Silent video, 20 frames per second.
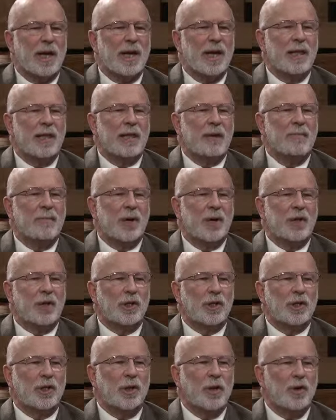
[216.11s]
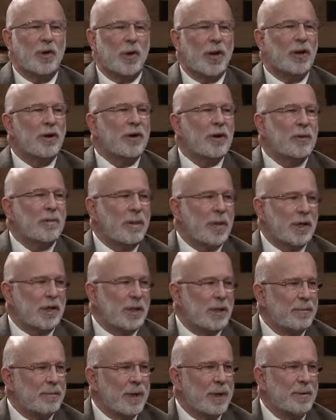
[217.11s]
in the most coherent
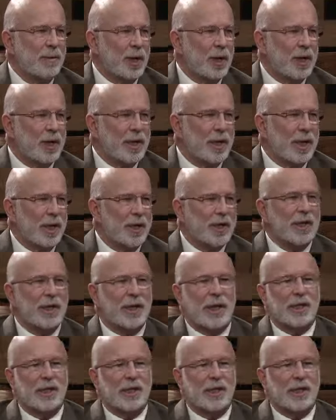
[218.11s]
Muslim communities,